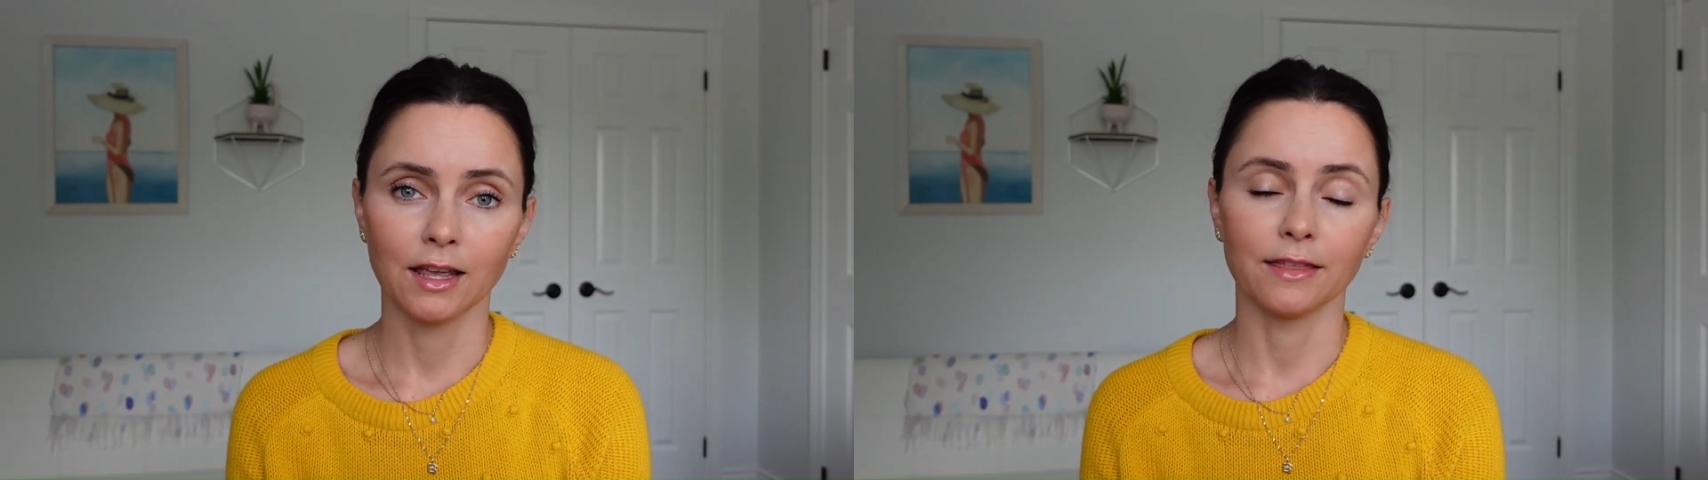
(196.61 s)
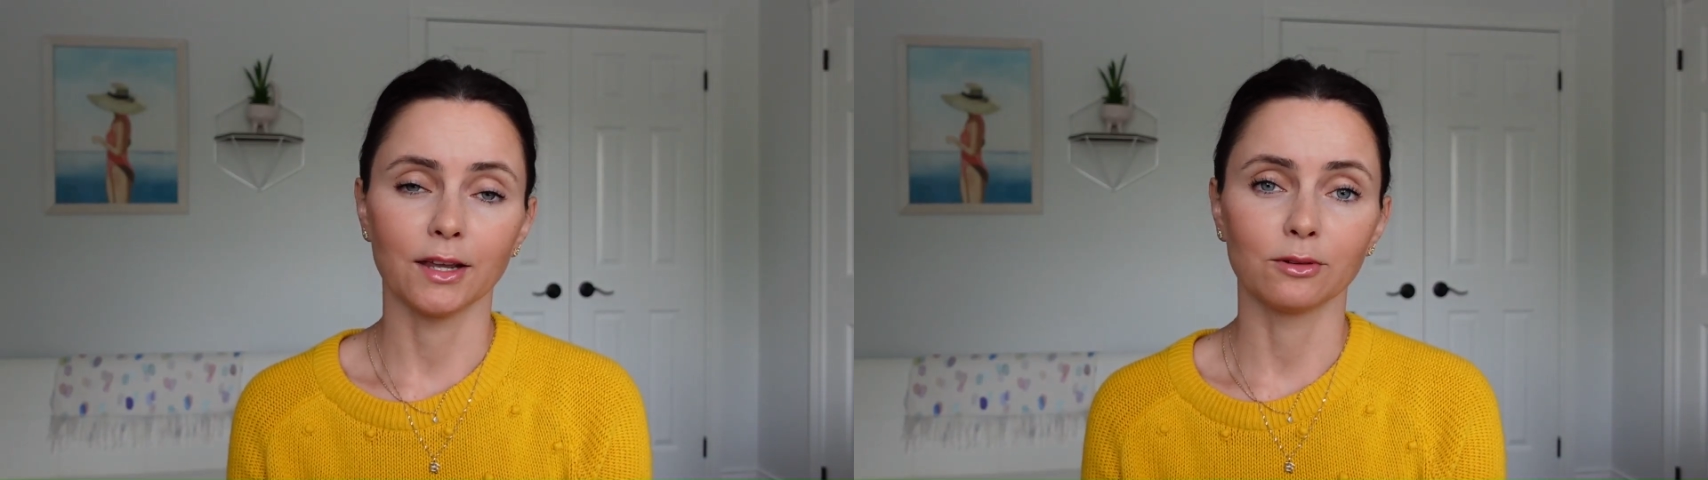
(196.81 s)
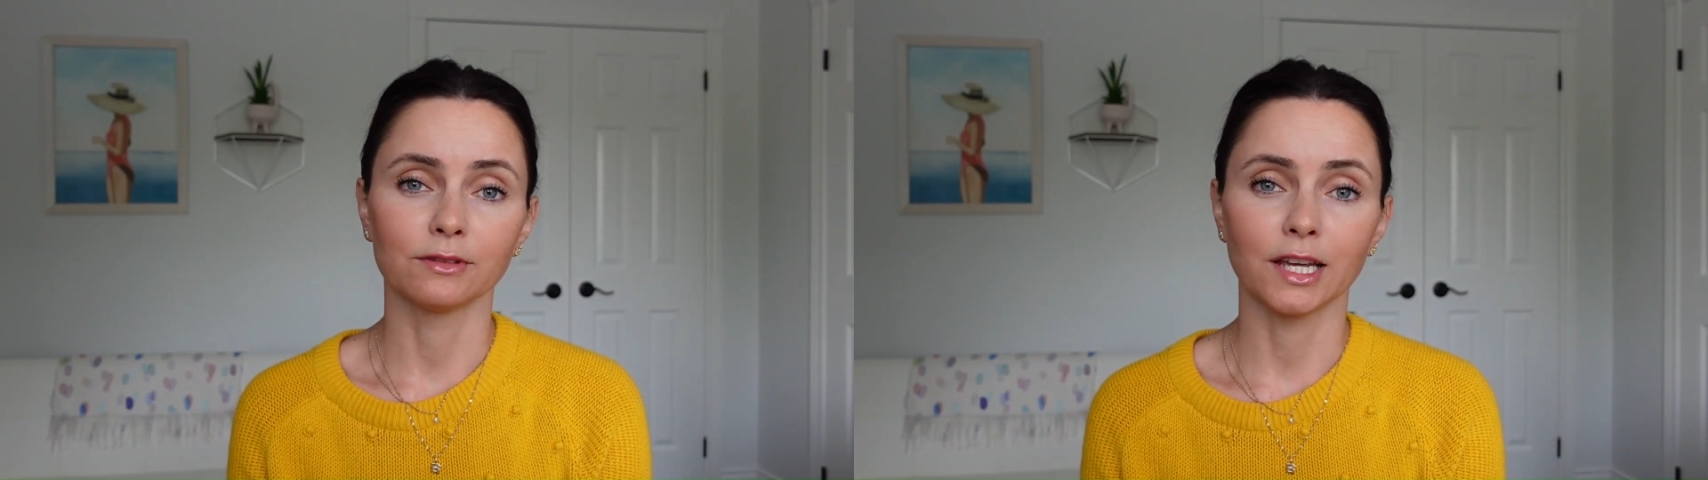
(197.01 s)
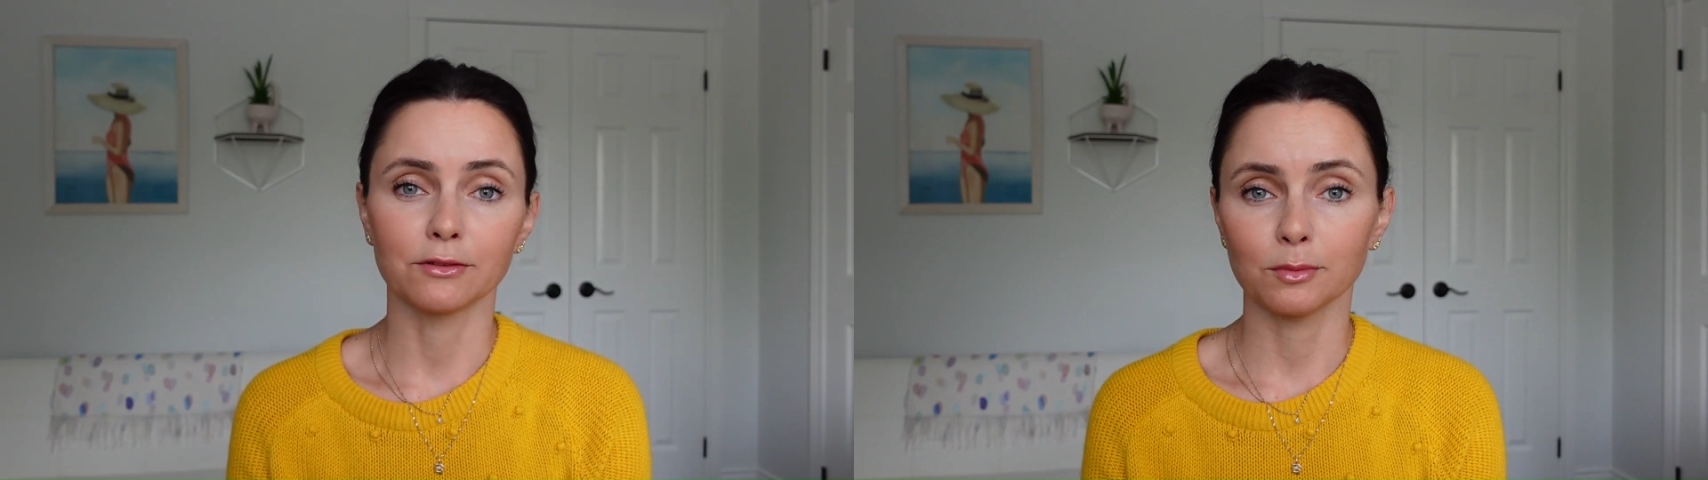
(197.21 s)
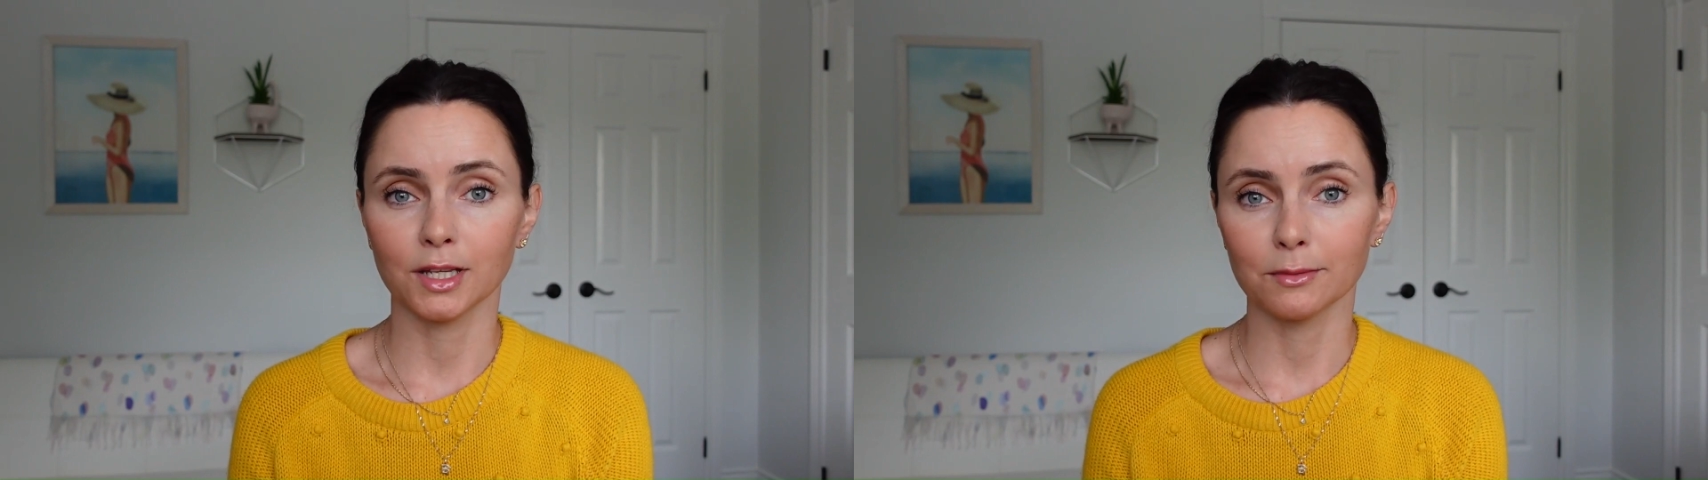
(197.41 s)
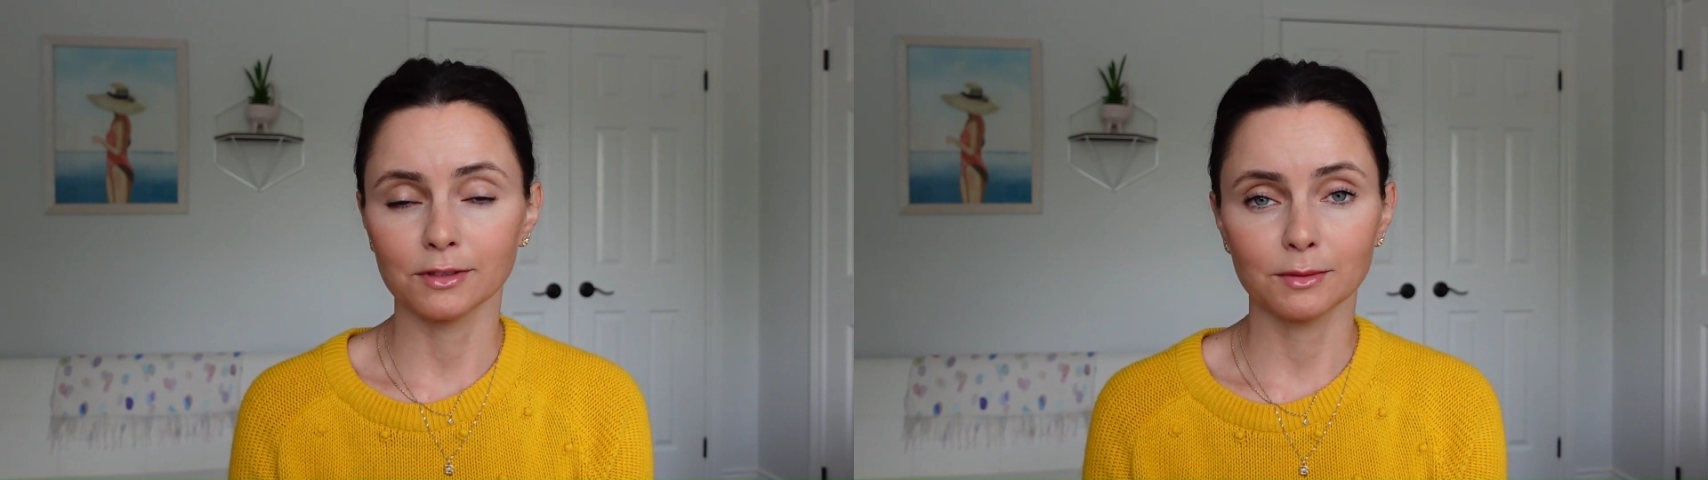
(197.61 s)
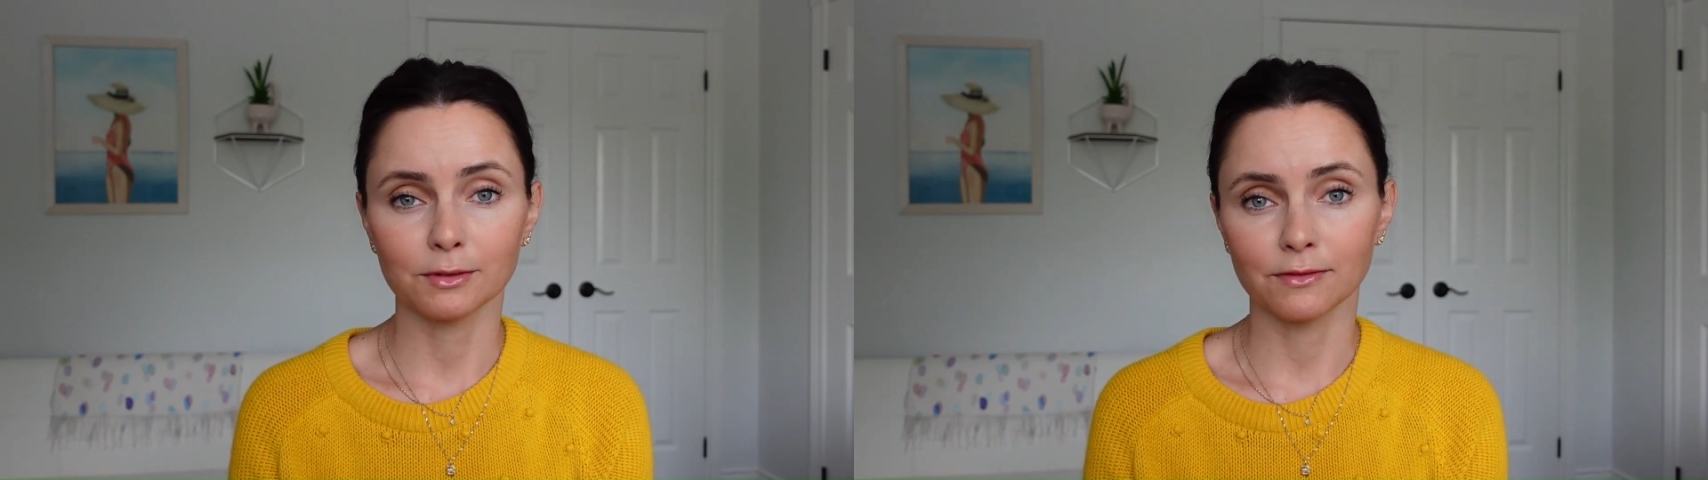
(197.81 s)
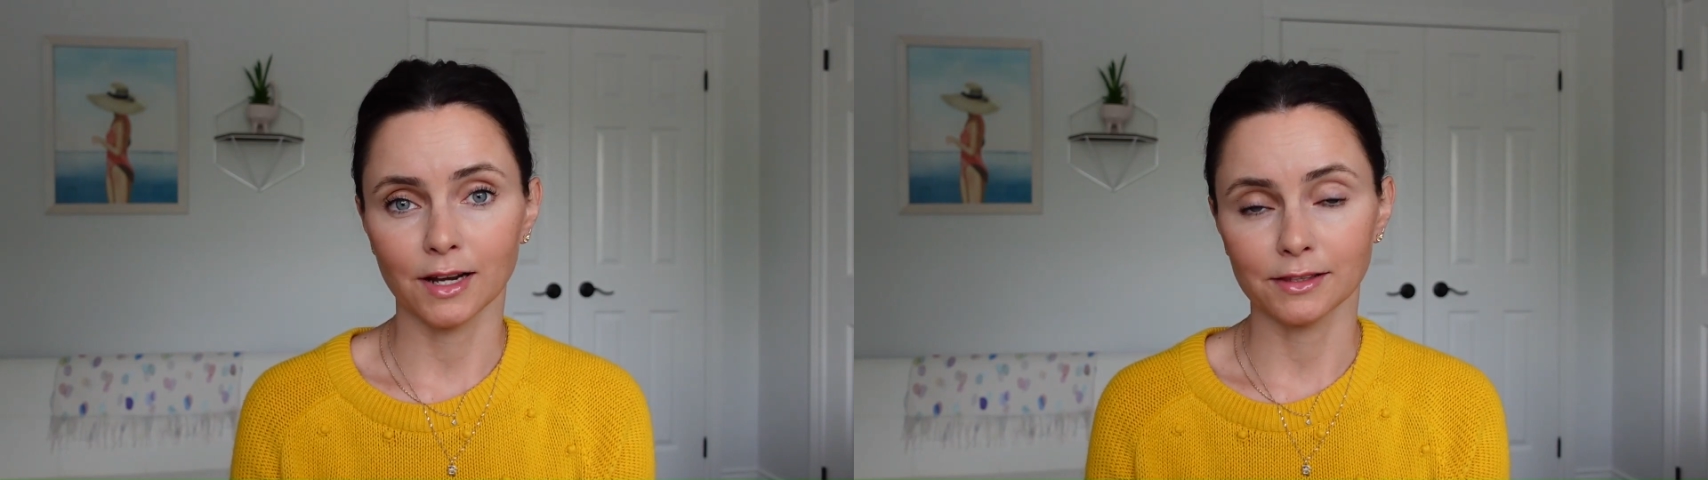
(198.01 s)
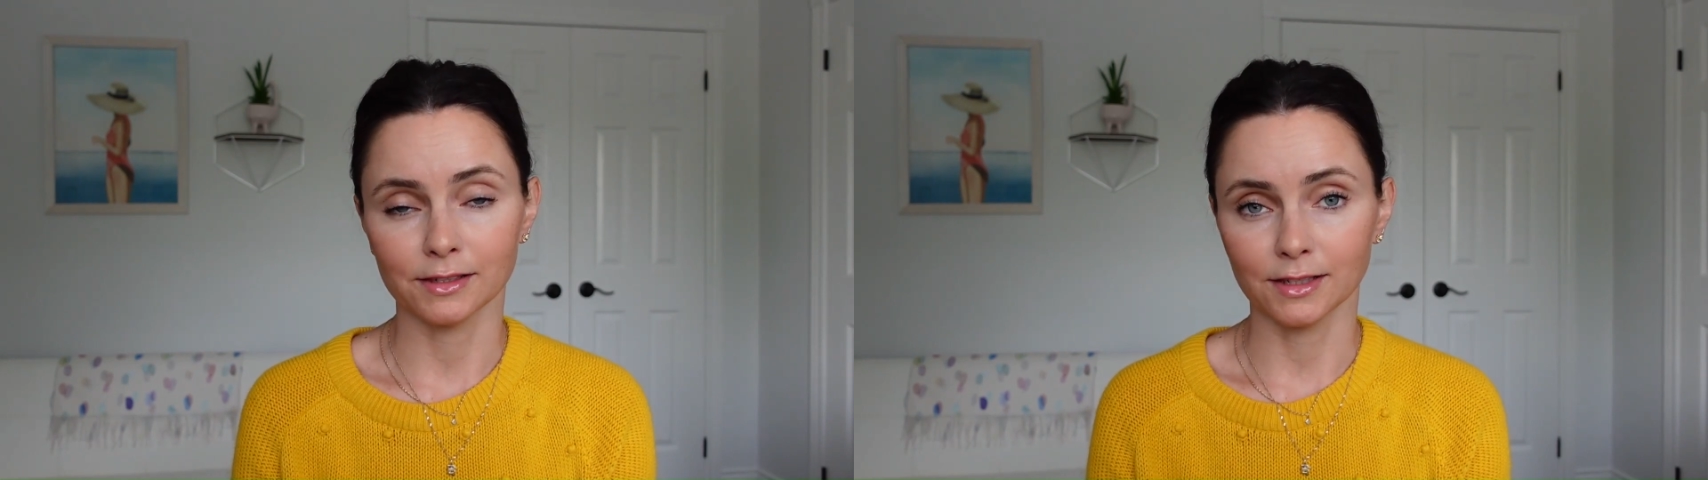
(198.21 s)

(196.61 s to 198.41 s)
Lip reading: they will never be able to provide the